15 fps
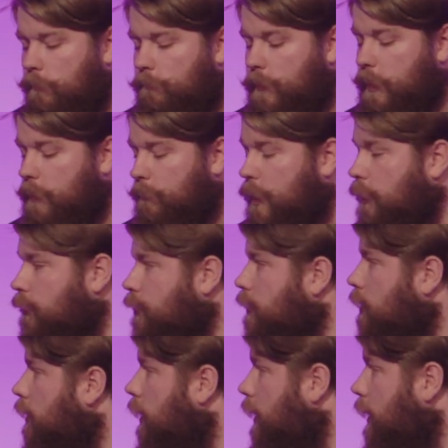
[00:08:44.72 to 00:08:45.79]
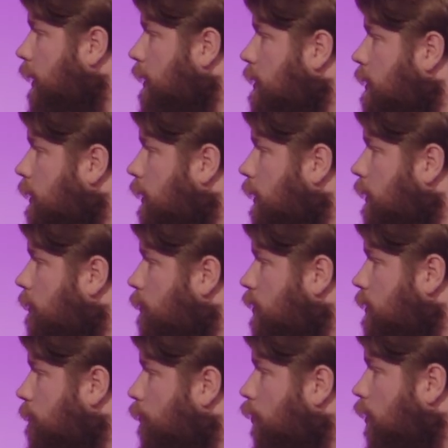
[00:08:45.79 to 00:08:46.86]
think about. And the
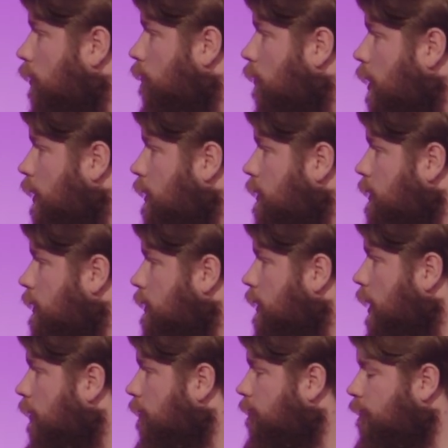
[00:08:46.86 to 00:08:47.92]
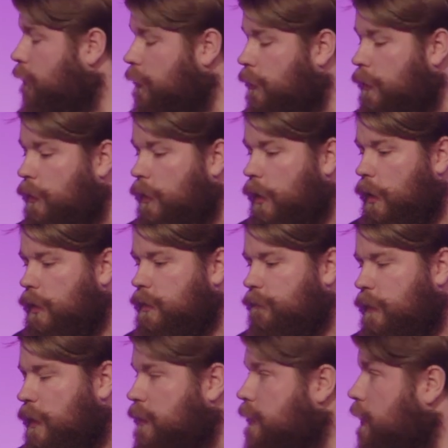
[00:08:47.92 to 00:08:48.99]
most important one is this kind of
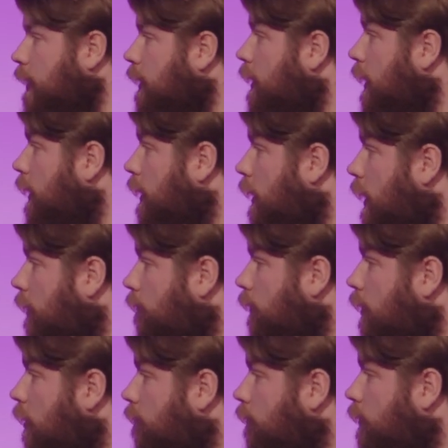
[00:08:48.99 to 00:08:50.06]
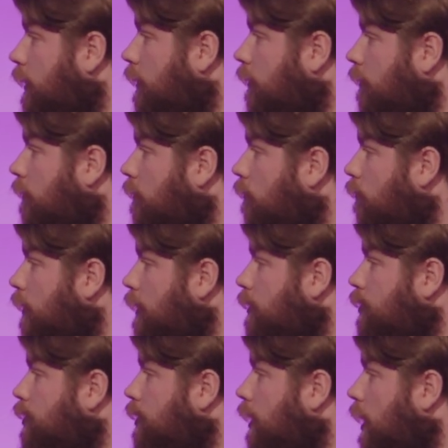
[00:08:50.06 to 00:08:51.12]
device syncing and recovery,
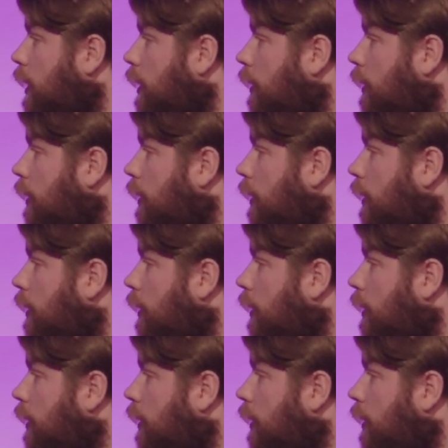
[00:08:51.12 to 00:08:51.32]
which